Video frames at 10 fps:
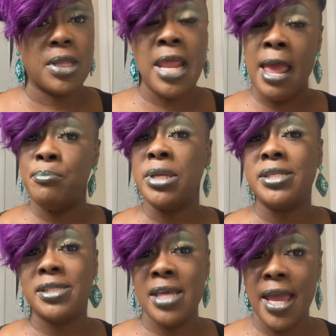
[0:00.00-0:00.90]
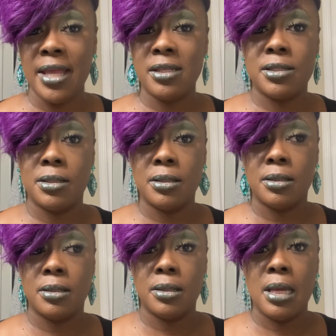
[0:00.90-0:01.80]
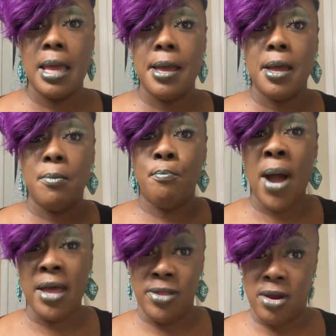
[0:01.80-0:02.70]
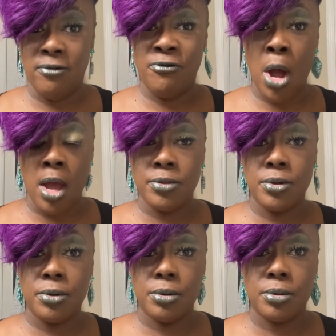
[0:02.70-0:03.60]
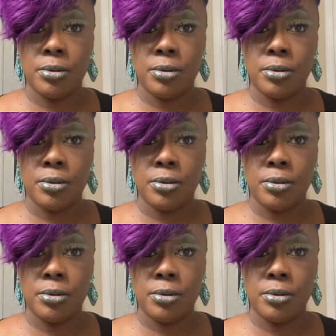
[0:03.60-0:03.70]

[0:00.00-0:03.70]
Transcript: It had been set by their father.